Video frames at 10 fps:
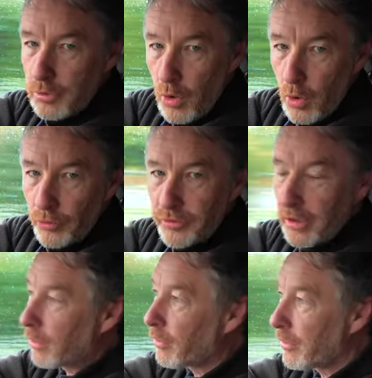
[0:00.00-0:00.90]
hosted
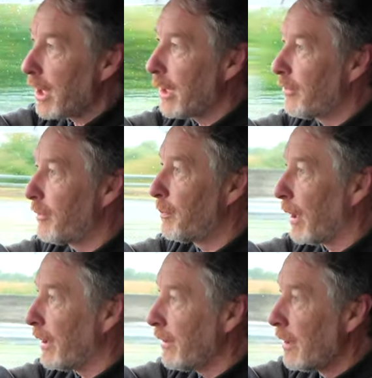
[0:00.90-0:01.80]
or created
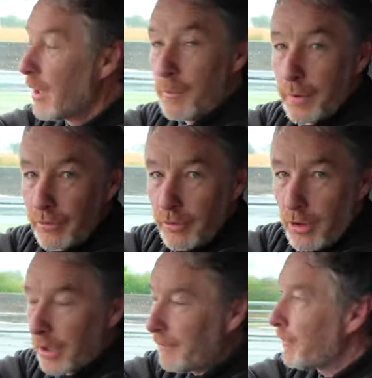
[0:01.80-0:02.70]
by Peter
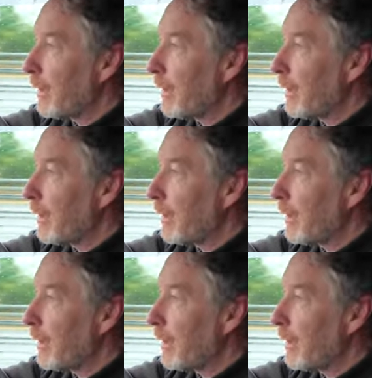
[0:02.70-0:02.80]
Gordon.